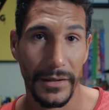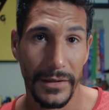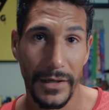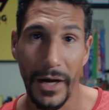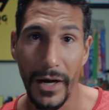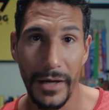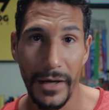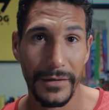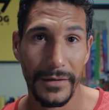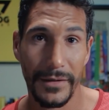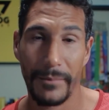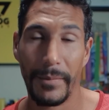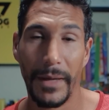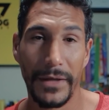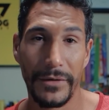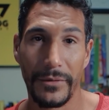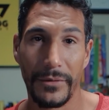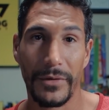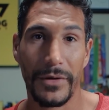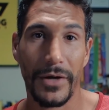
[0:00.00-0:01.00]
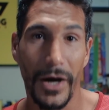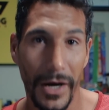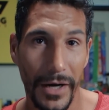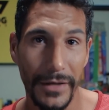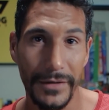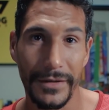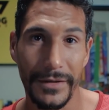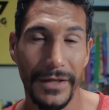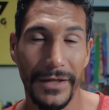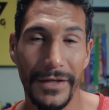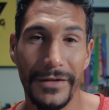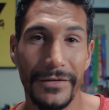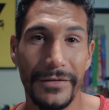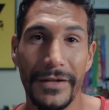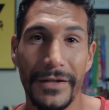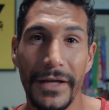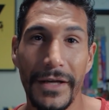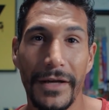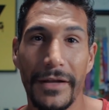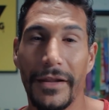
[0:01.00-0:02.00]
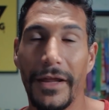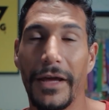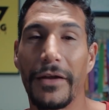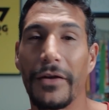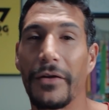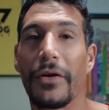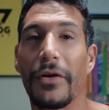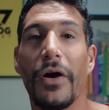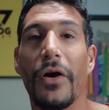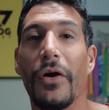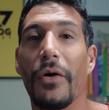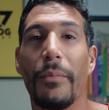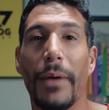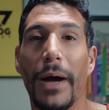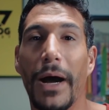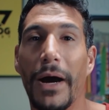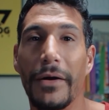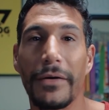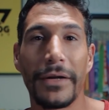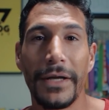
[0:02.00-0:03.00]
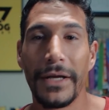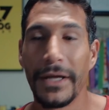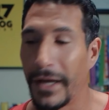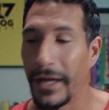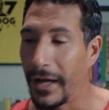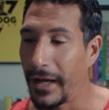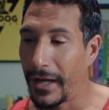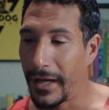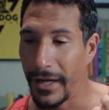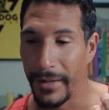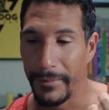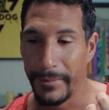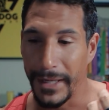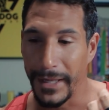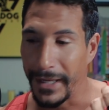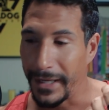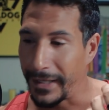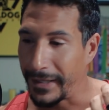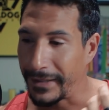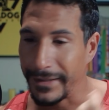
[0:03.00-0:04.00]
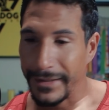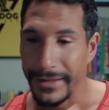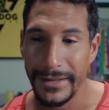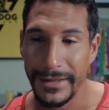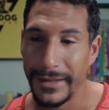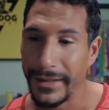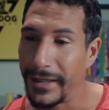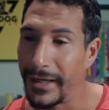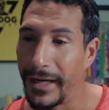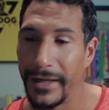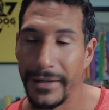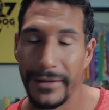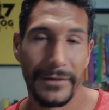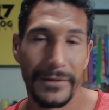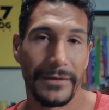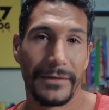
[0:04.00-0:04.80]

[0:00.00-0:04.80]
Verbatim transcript: kant immanuel kant is they don't know about i mean uh,